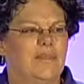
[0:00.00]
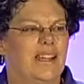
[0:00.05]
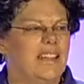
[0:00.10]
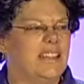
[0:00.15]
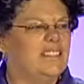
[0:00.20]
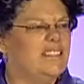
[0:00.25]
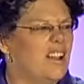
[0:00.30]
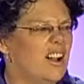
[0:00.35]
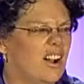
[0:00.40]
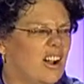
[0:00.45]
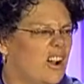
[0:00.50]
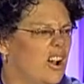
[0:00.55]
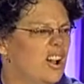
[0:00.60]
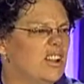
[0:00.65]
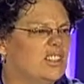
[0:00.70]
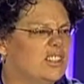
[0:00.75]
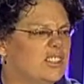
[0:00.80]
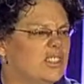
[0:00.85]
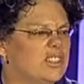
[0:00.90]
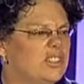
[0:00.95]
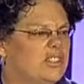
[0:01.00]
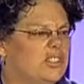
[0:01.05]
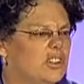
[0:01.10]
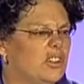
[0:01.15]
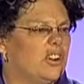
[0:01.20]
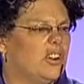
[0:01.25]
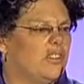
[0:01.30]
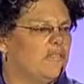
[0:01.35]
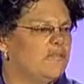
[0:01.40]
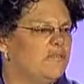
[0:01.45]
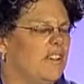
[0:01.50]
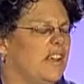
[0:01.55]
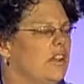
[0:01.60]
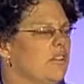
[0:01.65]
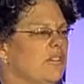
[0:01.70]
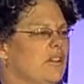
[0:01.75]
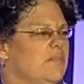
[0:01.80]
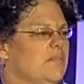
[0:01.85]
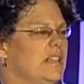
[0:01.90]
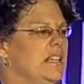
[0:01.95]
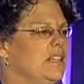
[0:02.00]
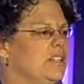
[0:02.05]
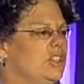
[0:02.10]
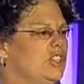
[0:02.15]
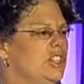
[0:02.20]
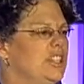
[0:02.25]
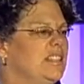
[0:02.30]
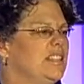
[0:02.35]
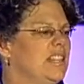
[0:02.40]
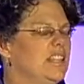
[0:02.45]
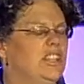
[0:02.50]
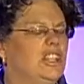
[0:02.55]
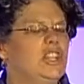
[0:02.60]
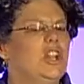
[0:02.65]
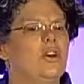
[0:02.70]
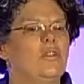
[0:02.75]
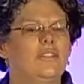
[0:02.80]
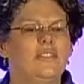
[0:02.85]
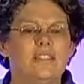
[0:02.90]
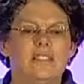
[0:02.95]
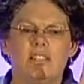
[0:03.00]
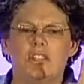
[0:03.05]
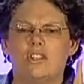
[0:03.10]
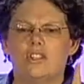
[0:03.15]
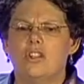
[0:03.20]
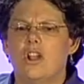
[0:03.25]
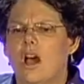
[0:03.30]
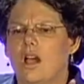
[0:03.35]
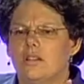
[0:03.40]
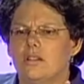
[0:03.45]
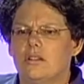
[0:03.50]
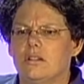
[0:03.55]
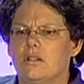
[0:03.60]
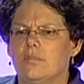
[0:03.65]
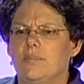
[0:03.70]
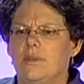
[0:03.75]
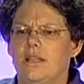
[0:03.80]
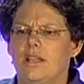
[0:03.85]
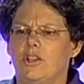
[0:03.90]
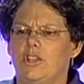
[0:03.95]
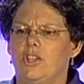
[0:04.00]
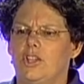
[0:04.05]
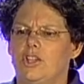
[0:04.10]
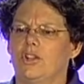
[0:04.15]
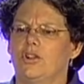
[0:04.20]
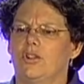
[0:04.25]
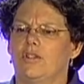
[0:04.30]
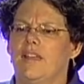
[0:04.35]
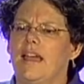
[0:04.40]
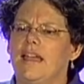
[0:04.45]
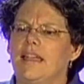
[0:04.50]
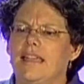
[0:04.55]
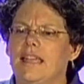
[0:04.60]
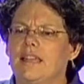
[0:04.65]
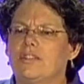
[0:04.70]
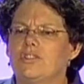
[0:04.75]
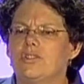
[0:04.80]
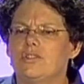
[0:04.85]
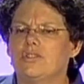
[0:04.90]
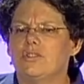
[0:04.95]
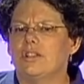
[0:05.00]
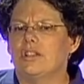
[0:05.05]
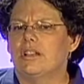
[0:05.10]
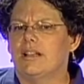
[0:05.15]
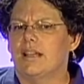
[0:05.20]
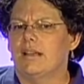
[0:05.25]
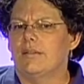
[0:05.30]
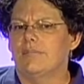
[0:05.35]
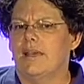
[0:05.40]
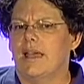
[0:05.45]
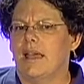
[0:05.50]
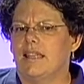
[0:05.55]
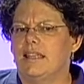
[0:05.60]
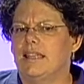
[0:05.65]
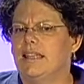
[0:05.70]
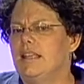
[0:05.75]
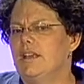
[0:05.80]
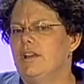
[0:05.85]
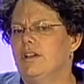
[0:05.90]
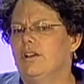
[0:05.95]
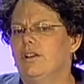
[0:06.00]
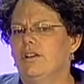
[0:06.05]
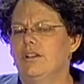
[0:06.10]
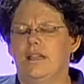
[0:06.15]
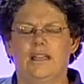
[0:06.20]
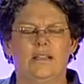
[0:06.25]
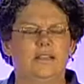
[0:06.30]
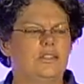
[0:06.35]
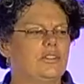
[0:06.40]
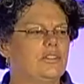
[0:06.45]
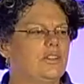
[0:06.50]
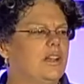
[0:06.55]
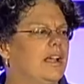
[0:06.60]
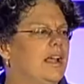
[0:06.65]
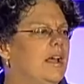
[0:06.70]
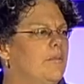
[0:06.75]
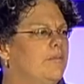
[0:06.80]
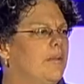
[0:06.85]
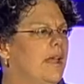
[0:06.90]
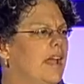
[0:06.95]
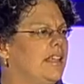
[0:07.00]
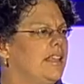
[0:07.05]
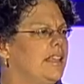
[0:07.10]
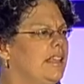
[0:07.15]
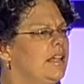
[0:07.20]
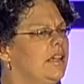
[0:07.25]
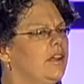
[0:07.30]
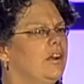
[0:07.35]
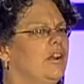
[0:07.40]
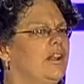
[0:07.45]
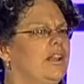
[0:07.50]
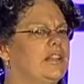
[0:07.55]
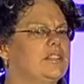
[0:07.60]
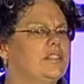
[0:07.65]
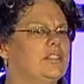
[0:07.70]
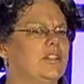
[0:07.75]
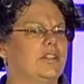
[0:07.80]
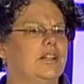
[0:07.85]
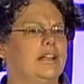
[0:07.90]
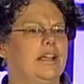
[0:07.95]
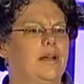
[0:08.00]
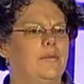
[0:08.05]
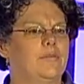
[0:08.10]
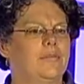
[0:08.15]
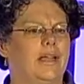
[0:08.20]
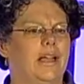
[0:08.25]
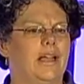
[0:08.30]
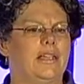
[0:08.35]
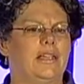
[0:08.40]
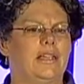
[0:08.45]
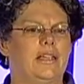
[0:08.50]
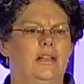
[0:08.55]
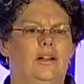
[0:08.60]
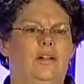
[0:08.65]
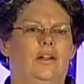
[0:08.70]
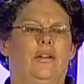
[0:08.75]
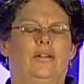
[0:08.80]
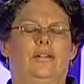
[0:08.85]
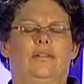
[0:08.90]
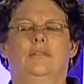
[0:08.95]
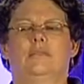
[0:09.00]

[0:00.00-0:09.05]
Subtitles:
my oncologist shook her finger at me and she said, you know, this is not going to be a cure. That cancer is going to come back here, and it's going to come back here, and it's going to come back here.